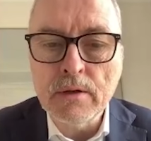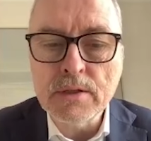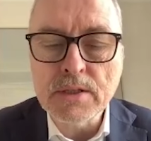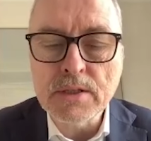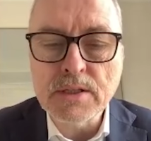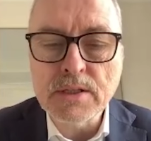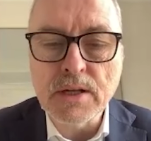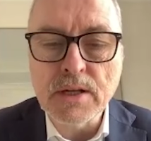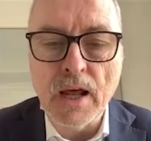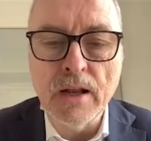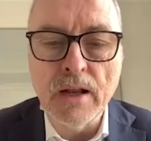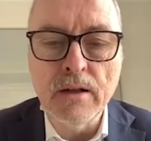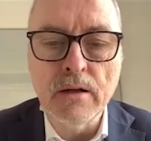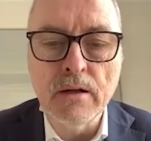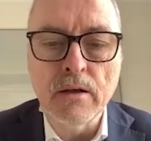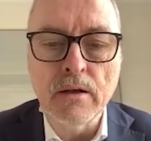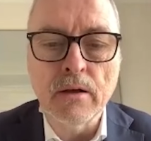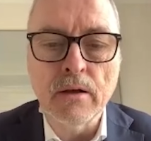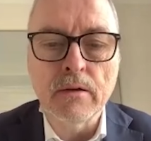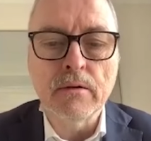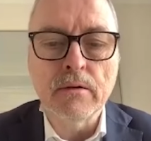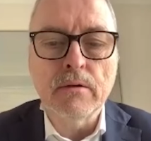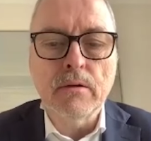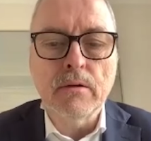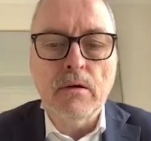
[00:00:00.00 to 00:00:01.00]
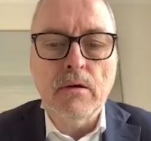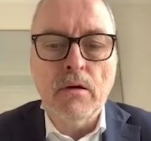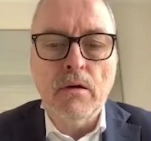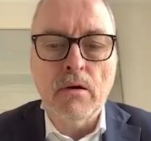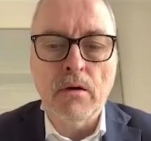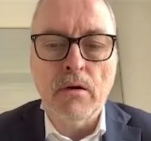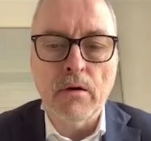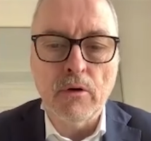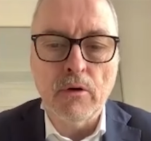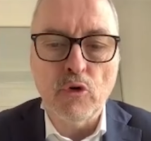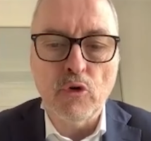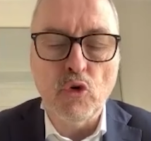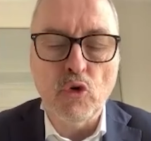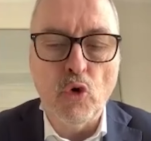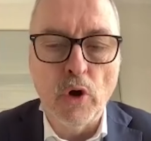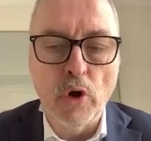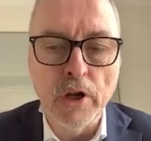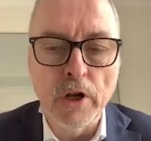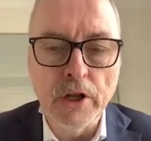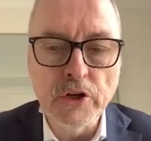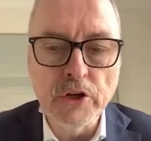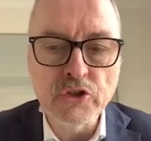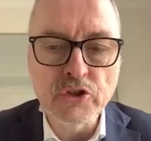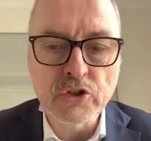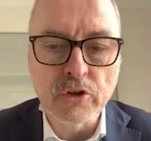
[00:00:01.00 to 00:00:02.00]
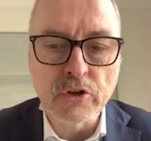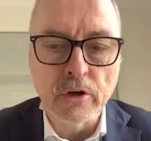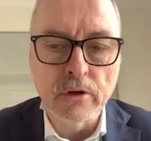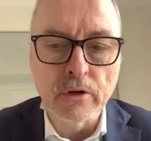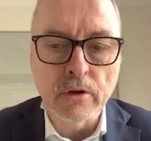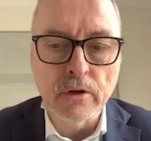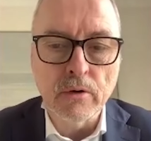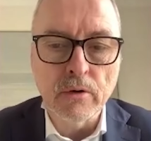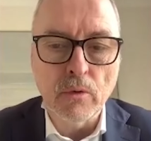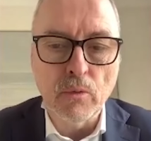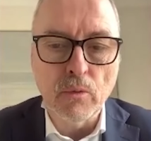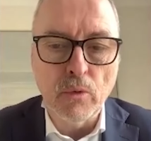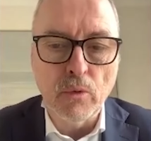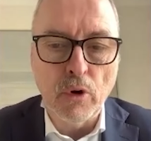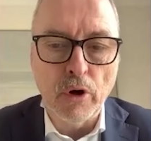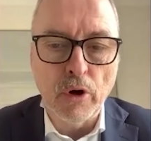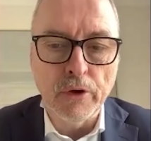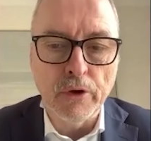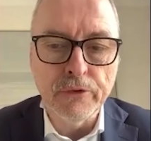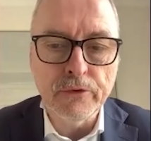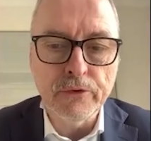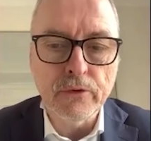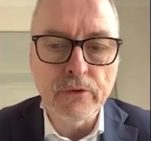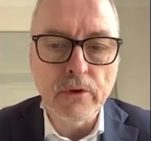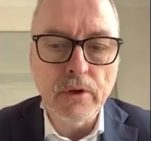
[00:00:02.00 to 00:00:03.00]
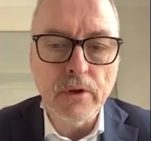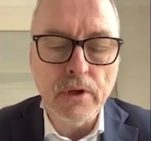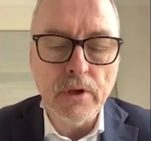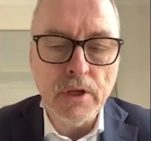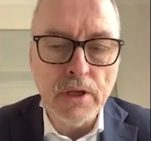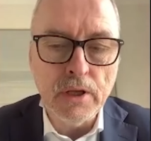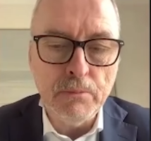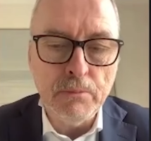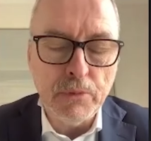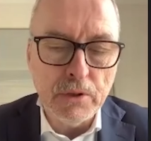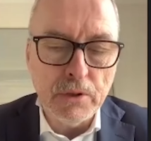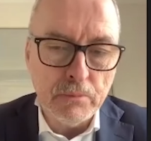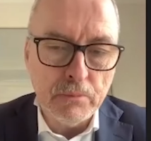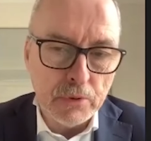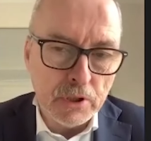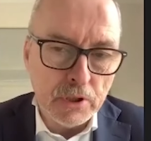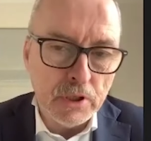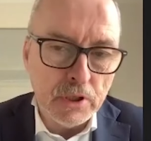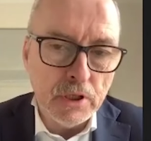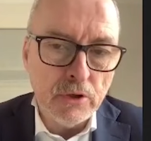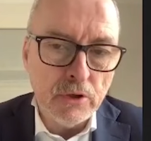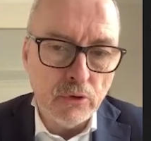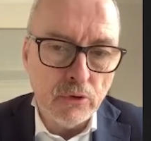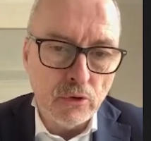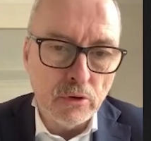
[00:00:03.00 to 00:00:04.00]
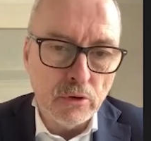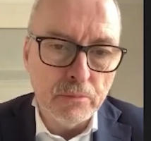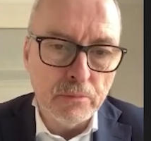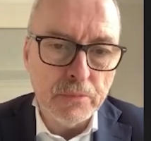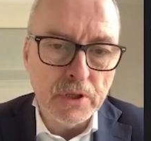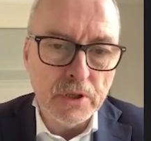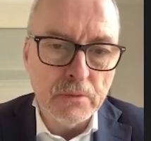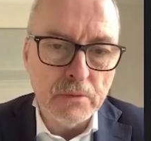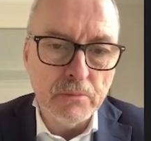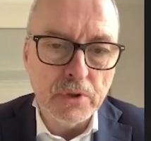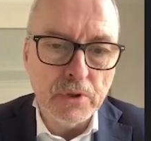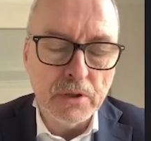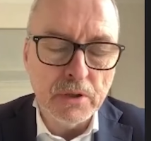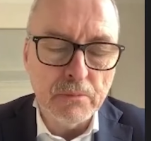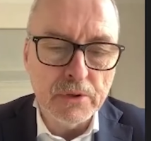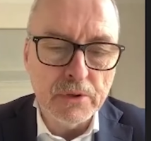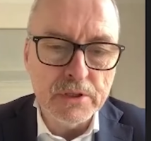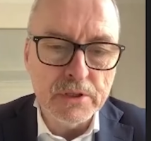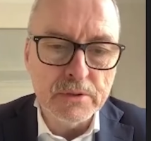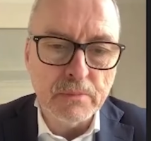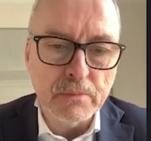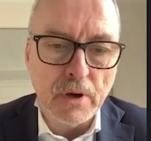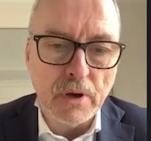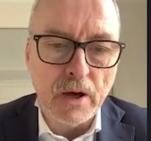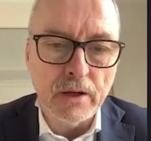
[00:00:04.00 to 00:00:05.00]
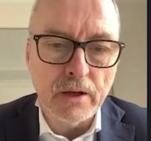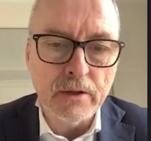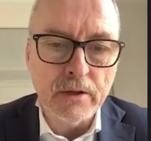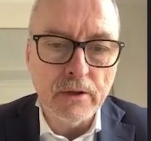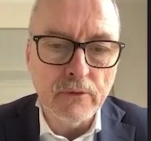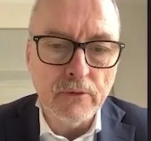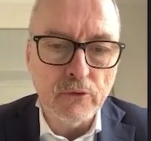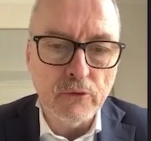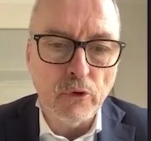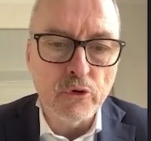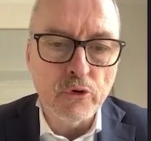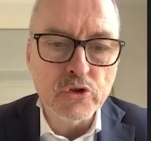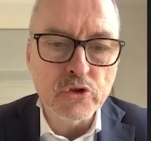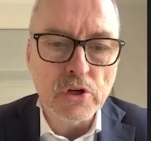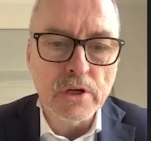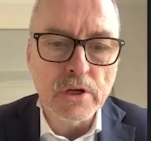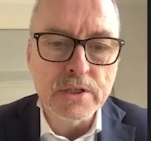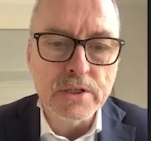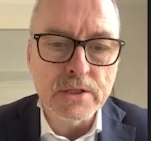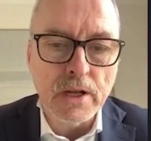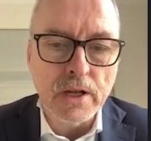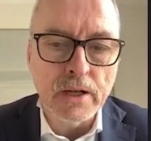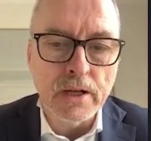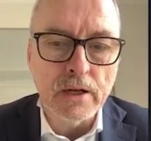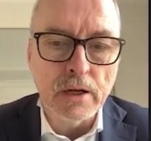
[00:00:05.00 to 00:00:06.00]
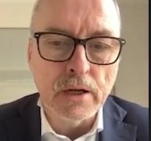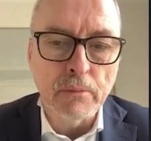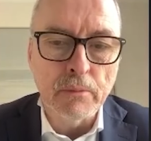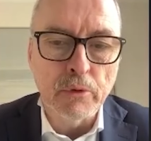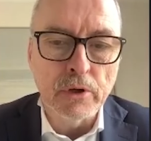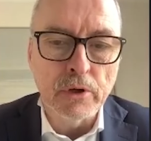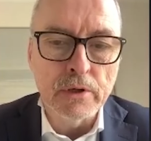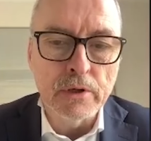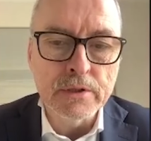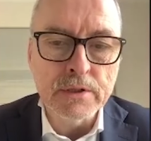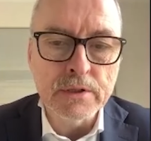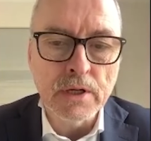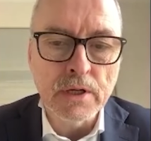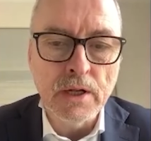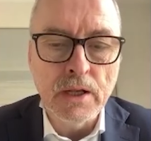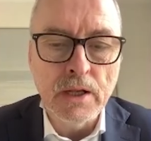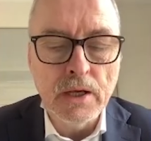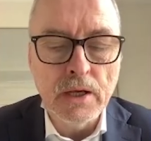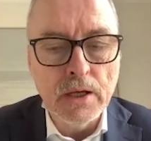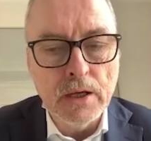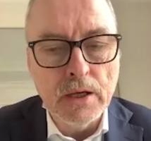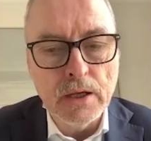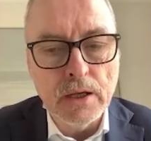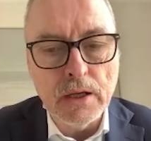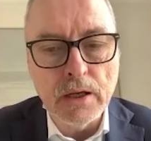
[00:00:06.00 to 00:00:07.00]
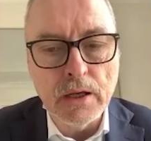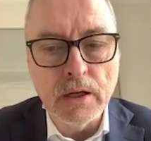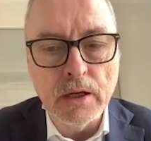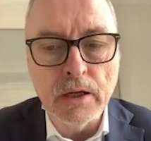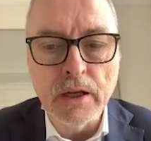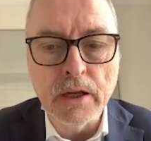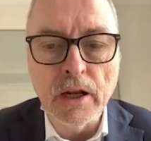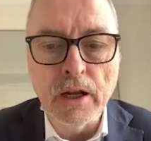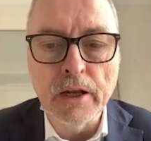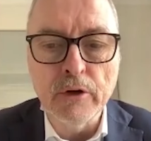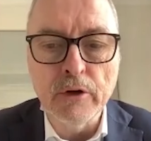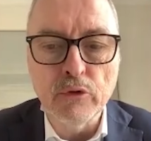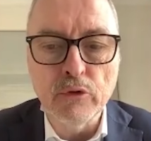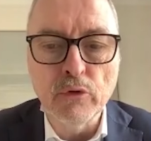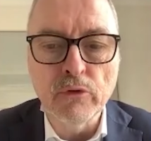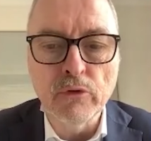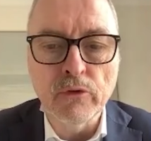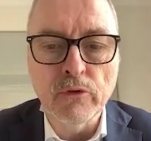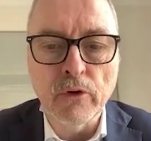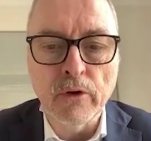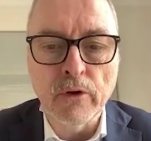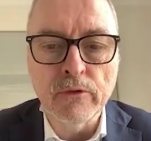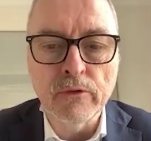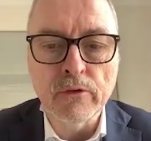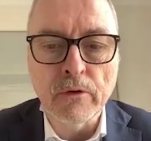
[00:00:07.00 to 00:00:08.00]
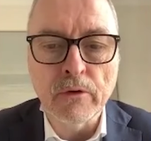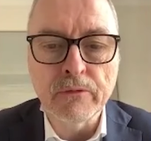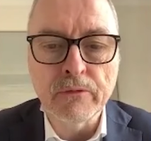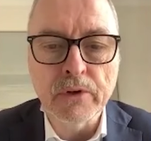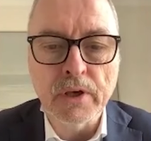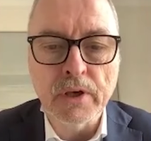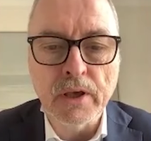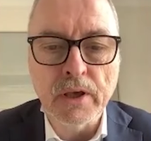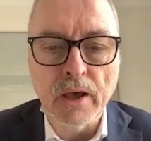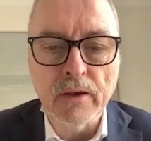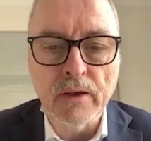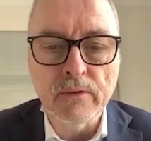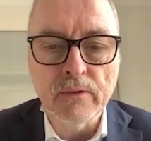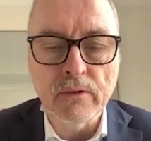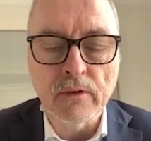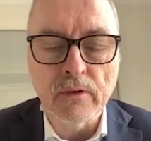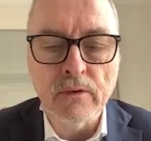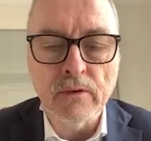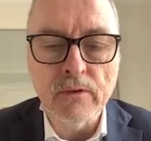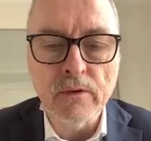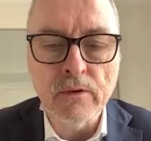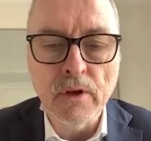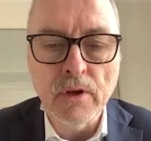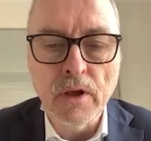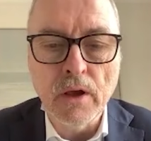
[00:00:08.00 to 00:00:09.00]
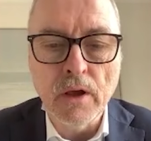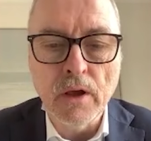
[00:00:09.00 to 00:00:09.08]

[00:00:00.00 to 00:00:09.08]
standard coalition was EPP, European People's Party, Socialists and Liberals, in nearly two-thirds of the cases.